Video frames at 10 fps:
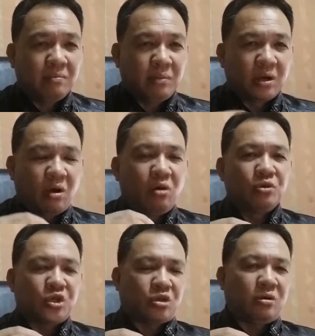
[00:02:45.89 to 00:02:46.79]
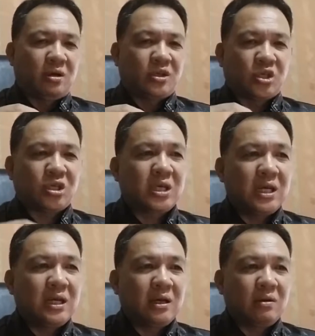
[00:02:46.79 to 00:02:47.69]
but also a
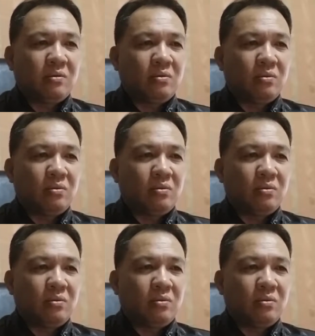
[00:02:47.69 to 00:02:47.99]
seer